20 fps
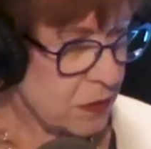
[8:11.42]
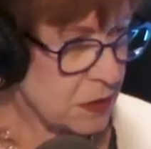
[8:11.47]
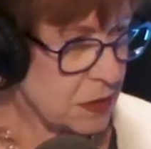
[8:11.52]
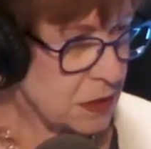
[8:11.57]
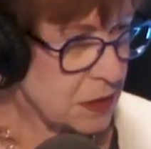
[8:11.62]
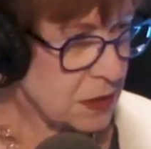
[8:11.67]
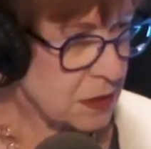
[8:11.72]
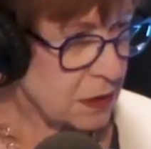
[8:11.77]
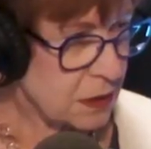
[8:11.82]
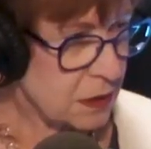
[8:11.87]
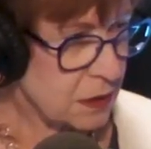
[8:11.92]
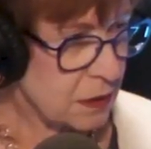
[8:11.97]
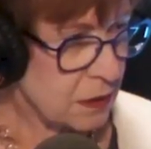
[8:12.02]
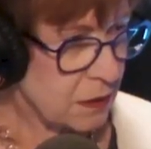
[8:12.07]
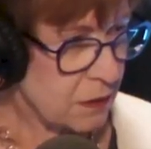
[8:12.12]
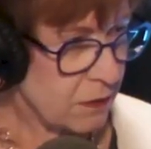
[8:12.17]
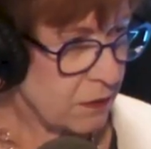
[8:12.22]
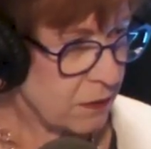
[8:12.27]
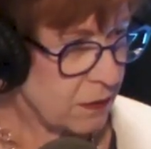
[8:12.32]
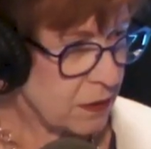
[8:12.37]
first. Oh,
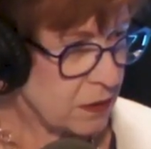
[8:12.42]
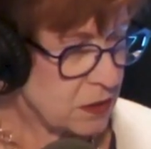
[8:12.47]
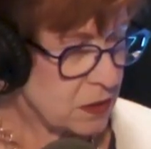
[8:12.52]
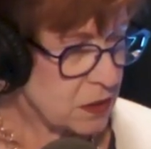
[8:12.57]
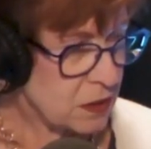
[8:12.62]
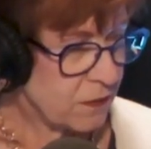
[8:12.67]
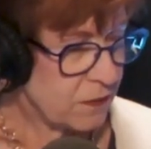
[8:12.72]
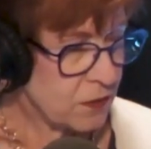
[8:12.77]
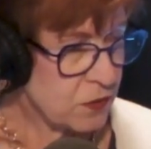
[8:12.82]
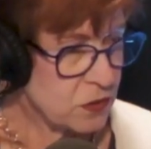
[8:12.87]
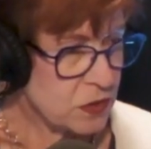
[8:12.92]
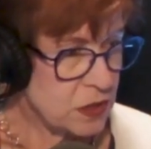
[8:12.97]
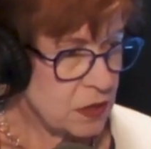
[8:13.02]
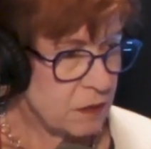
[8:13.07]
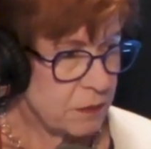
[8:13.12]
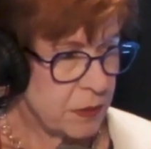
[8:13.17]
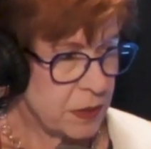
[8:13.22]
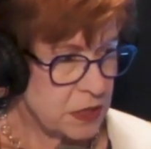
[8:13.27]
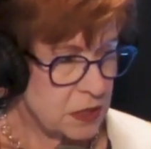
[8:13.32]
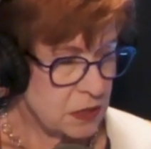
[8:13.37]
It's the first.
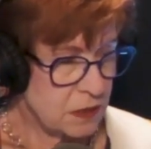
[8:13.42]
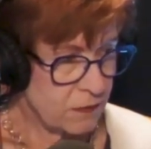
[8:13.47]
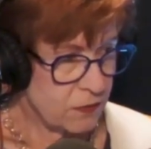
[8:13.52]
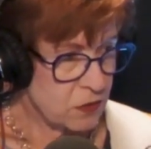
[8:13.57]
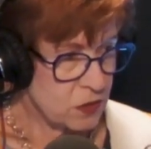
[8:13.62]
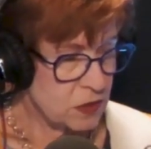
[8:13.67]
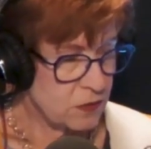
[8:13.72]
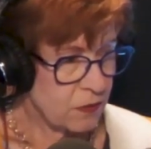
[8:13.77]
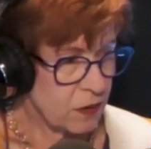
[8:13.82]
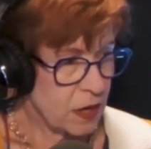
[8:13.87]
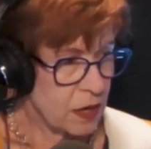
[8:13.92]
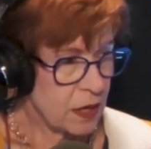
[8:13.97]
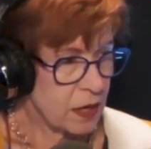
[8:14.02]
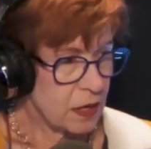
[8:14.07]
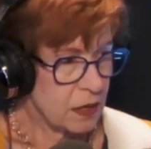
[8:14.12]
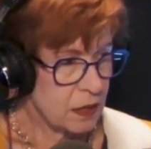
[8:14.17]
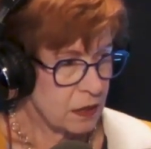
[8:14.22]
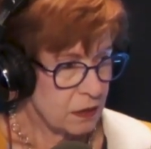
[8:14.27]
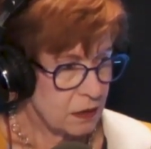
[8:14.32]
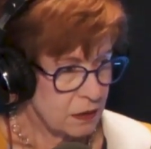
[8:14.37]
Sounds... It's the first
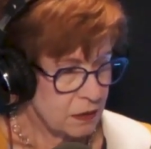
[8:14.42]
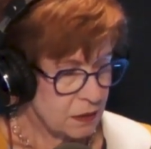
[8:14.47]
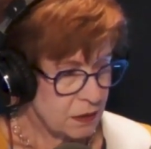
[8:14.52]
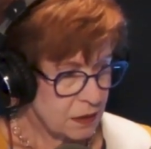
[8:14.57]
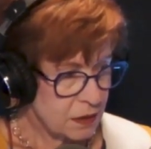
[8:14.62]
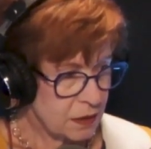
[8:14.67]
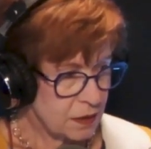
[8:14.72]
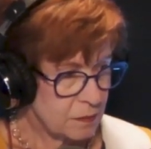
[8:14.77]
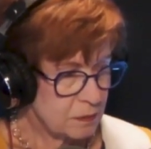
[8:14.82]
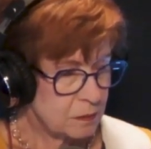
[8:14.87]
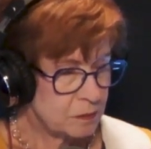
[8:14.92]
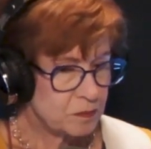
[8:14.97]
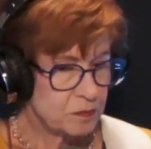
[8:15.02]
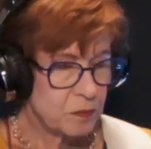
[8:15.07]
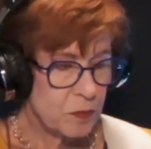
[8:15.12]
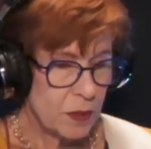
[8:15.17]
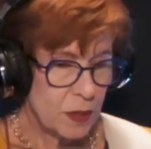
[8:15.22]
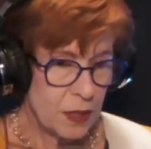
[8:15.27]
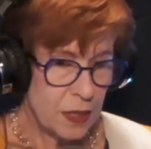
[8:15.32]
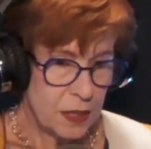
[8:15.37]
Friday. Yeah. Um, yes,
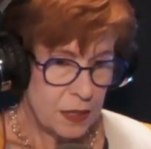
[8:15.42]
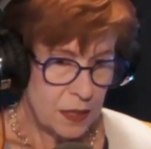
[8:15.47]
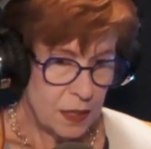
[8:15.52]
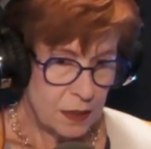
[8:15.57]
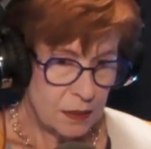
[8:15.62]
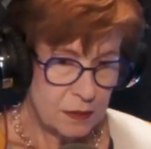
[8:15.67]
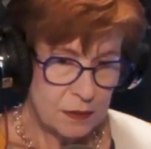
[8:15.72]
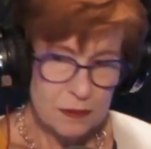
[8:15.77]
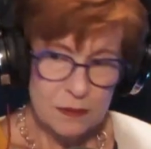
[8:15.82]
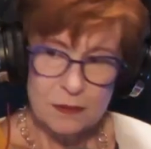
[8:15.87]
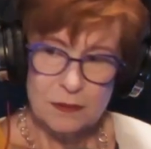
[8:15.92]
yeah. next yeah. week.